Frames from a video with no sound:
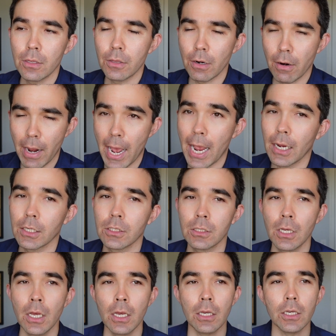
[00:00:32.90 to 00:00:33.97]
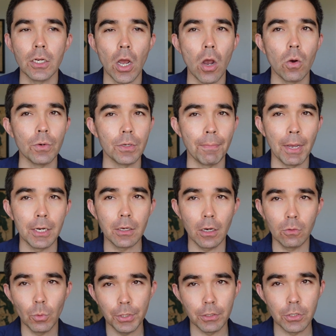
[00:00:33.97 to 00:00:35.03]
their ex. You know, depending
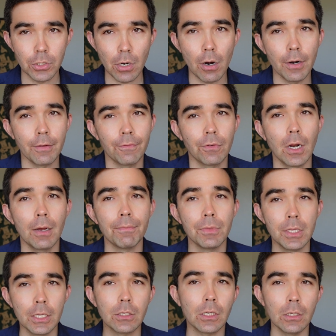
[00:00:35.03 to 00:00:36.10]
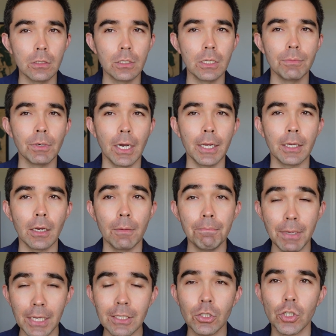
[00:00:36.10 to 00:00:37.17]
on where you're starting from, this can seem like a
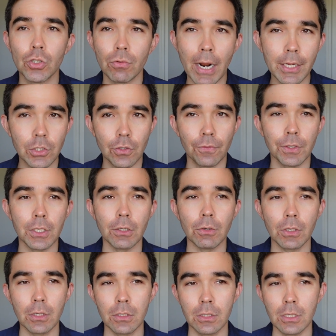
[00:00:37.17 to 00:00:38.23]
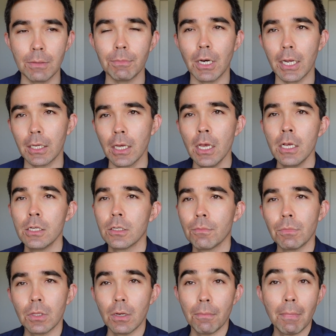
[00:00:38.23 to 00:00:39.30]
big stretch for you. It can seem like
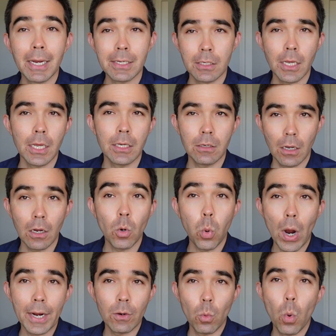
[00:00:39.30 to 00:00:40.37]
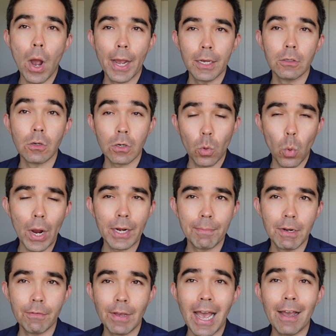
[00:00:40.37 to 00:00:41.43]
something that it might take quite a while or quite a
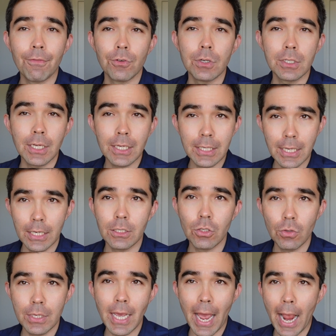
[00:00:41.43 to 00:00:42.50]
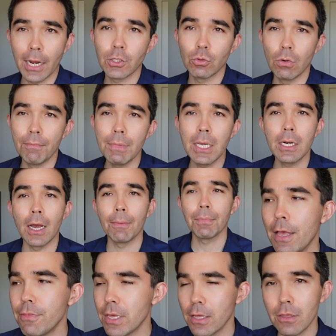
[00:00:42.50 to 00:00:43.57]
bit of effort to get to the actual meetup.
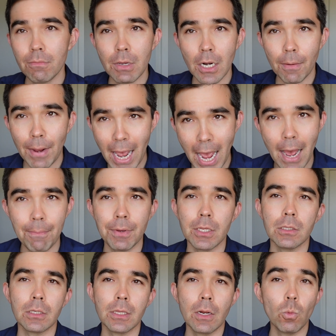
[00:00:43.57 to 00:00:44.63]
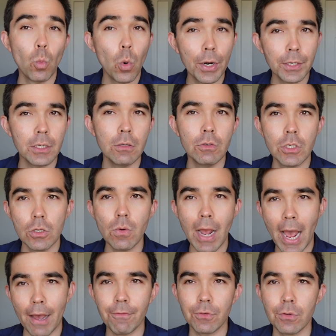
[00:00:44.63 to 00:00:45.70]
And then the meetup happens. And then what do you do
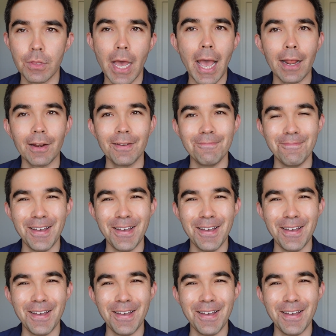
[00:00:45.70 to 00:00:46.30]
after that?